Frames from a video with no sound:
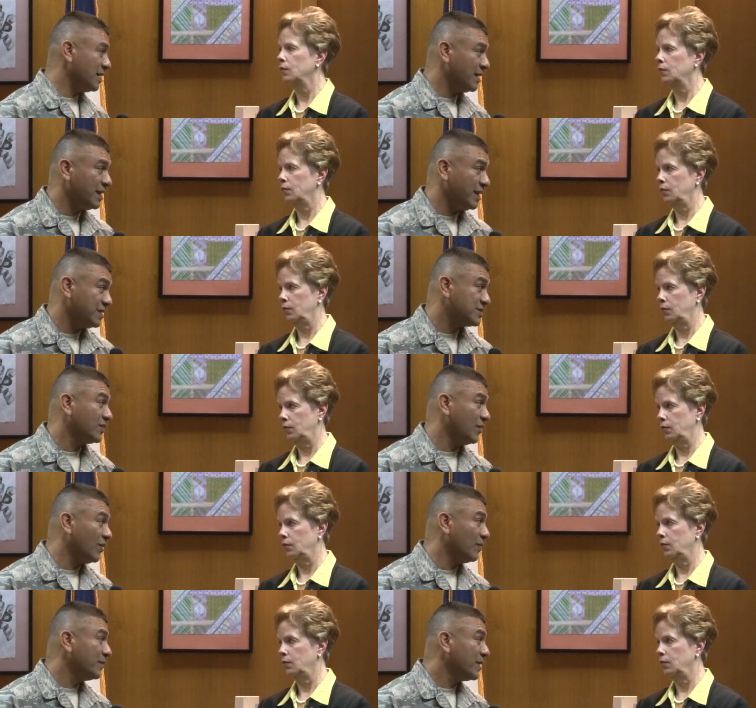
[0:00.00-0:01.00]
Speaker 1: uh, he needs to
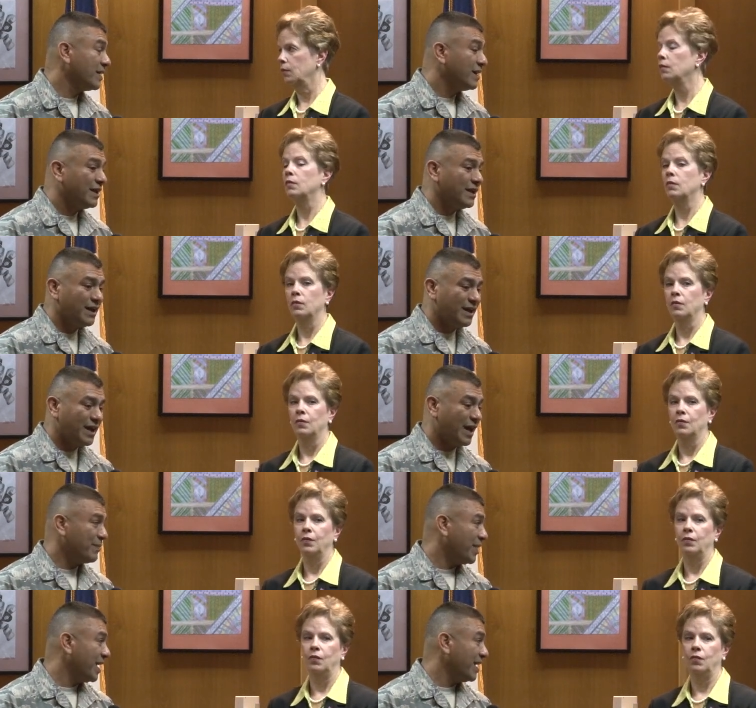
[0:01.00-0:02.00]
go home.
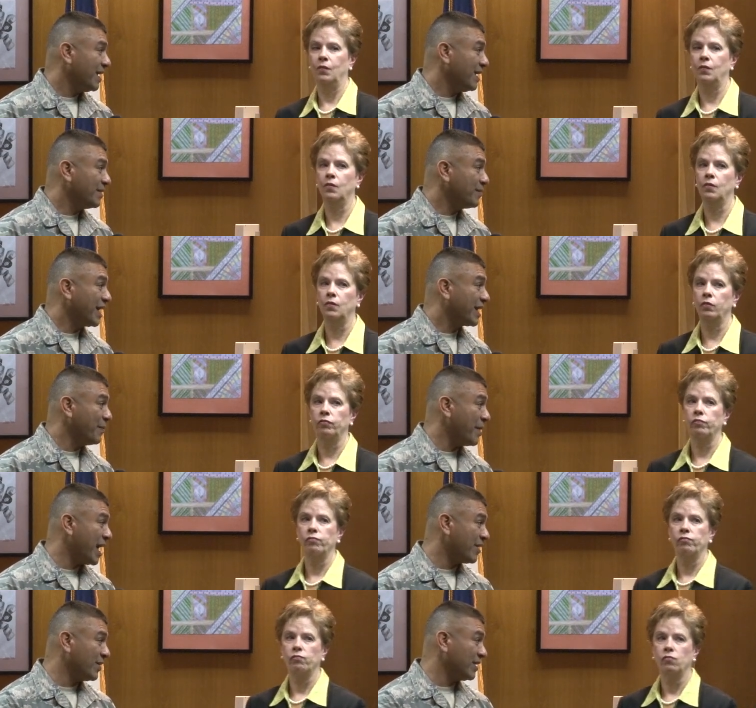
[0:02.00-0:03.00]
And my, uh, my
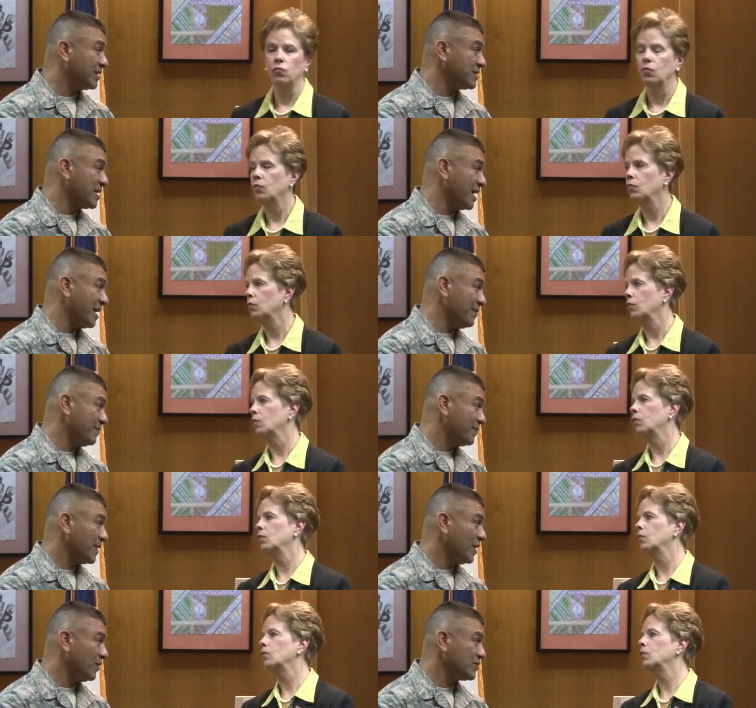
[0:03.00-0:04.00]
commander at the time,
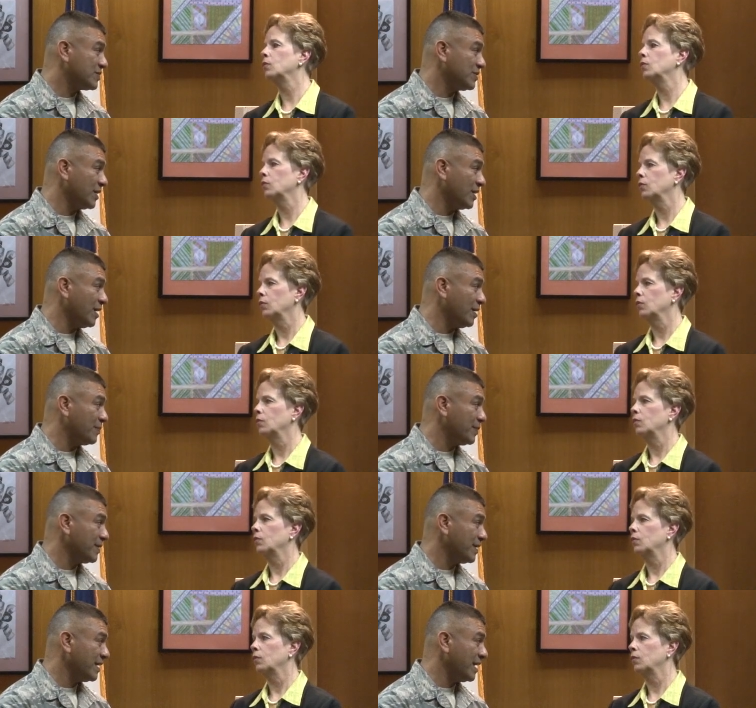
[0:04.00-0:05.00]
you know, stood
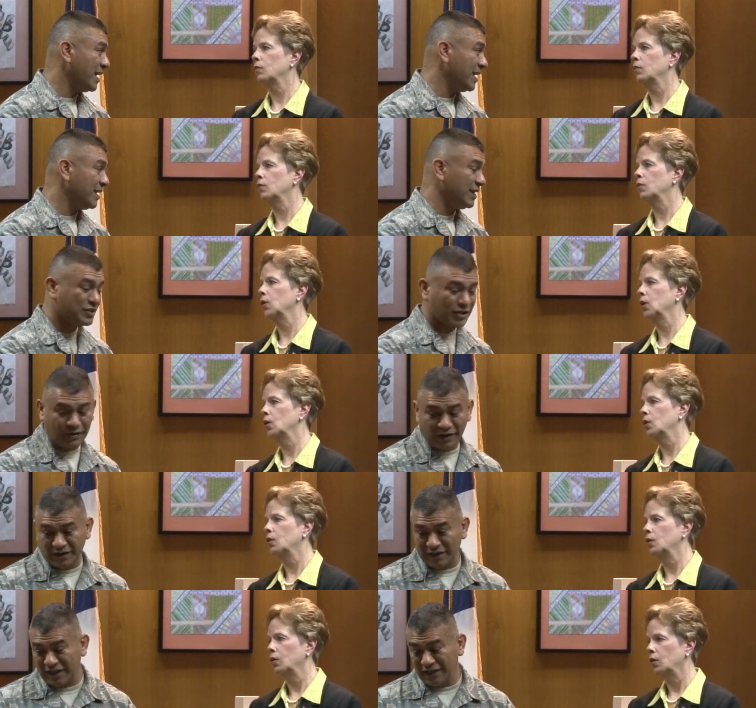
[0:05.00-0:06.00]
up and he turned
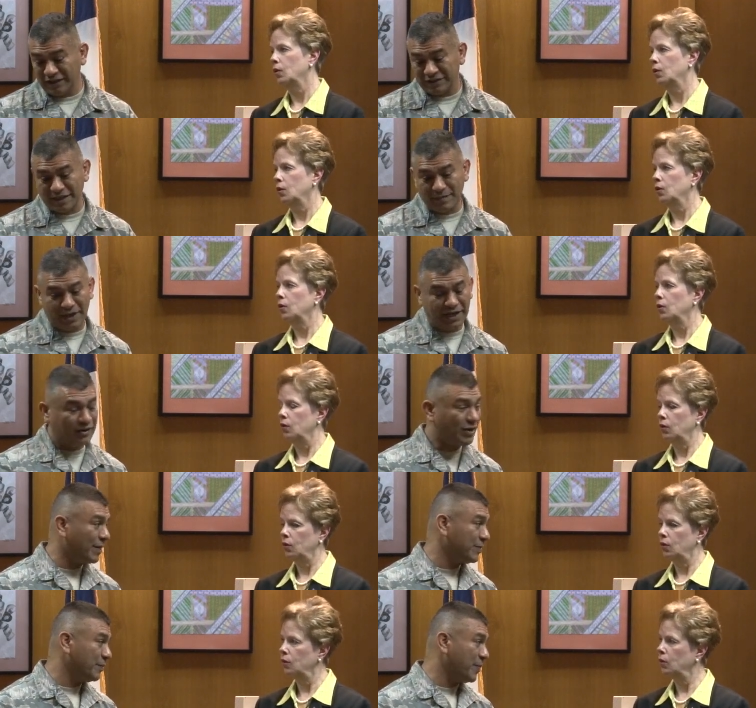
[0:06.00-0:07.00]
around and looked at me and he
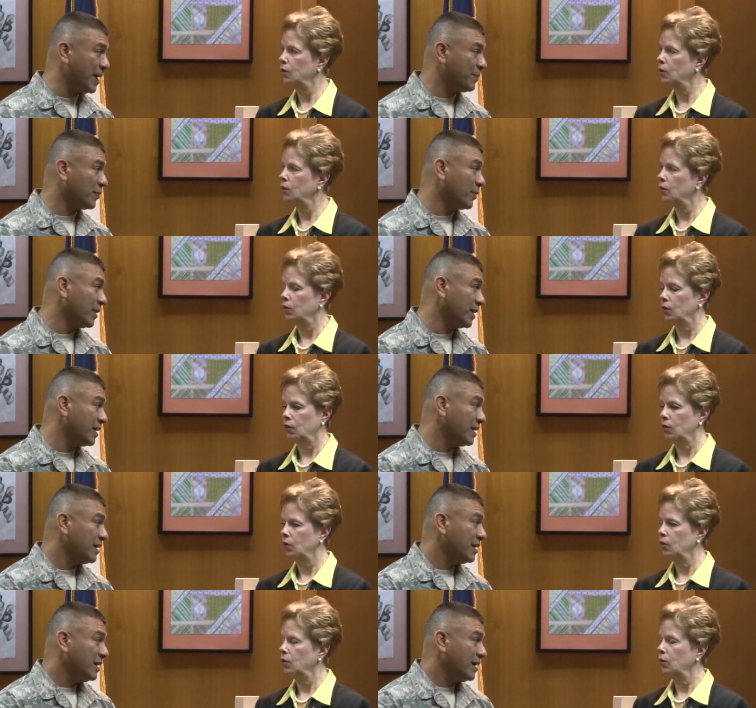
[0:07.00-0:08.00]
grabbed the paperwork.
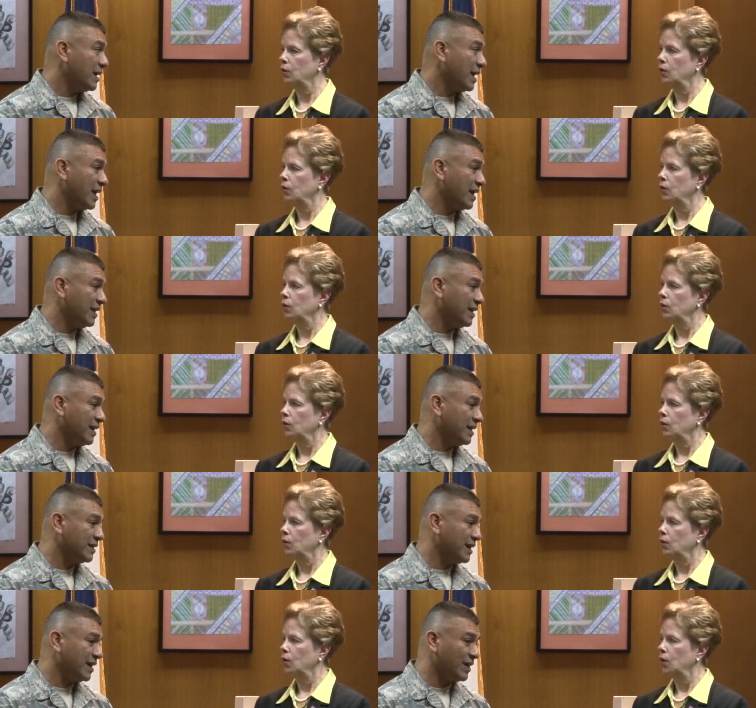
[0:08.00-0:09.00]
And,
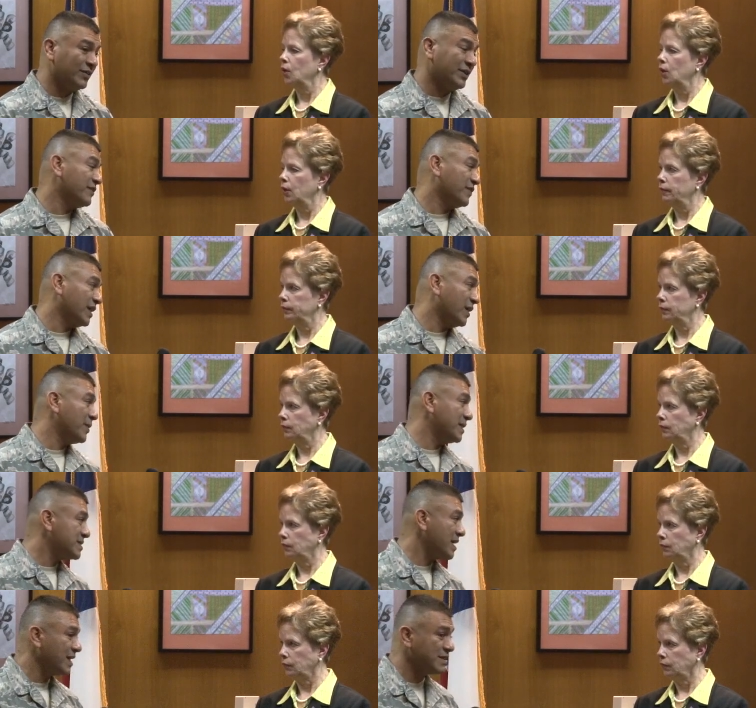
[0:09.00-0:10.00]
uh, and I'll never forget what
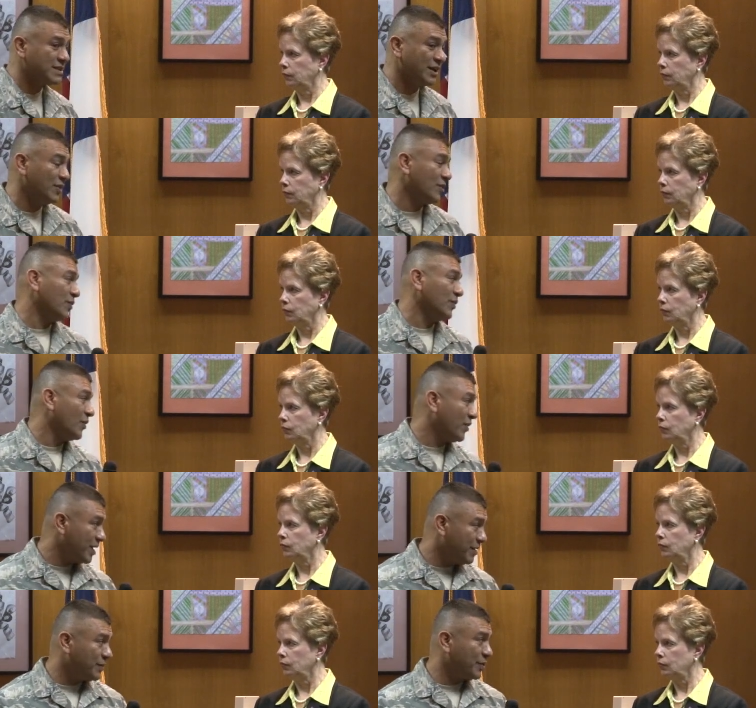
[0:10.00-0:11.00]
he said. He said, you don't
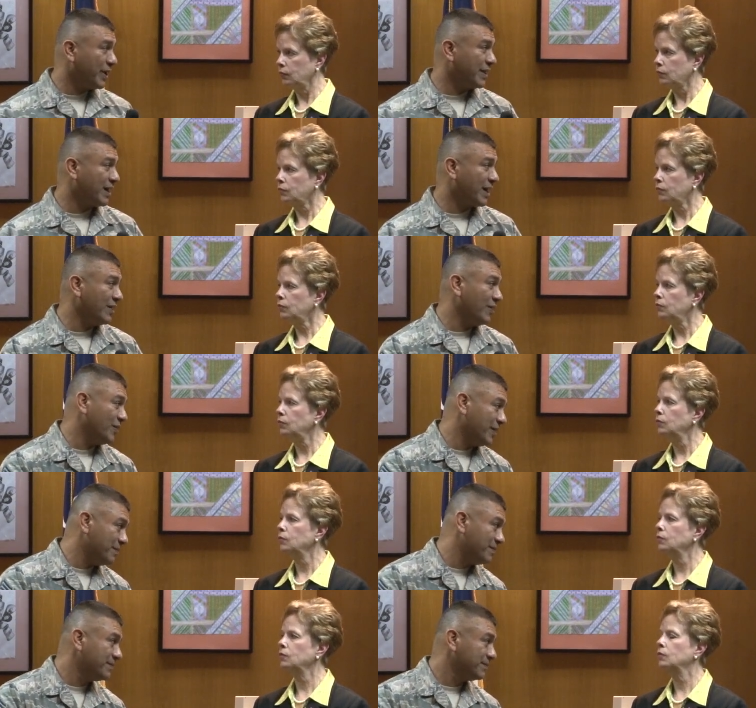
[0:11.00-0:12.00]
know him the way that I know him.